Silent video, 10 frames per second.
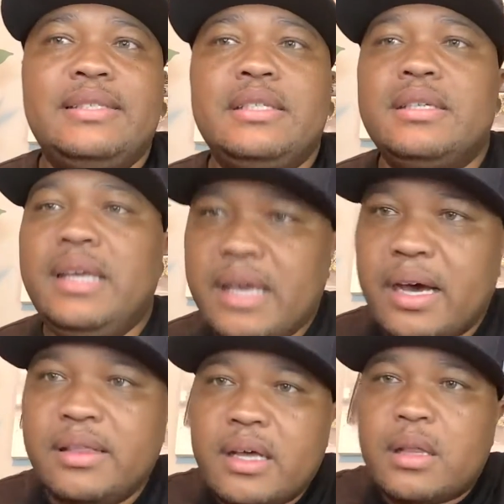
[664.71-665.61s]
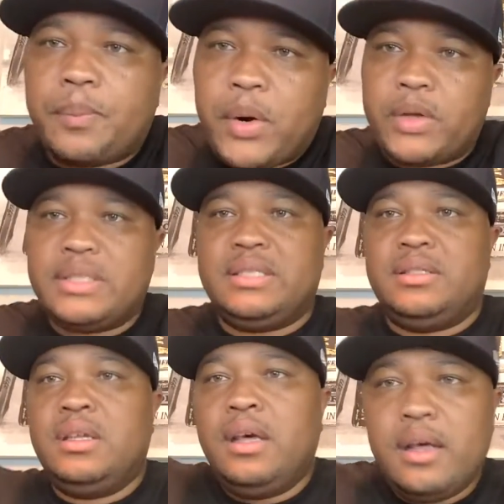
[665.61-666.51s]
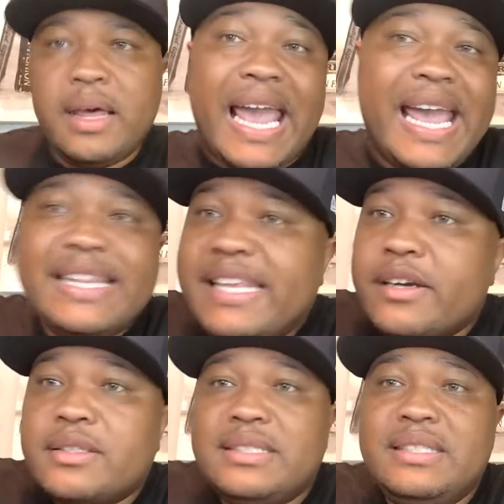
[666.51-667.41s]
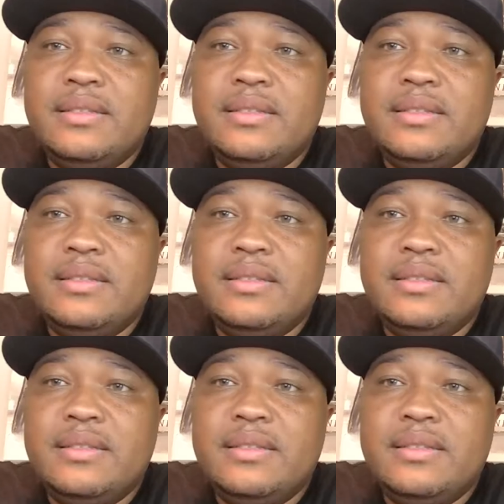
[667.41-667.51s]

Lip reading: to get another person in their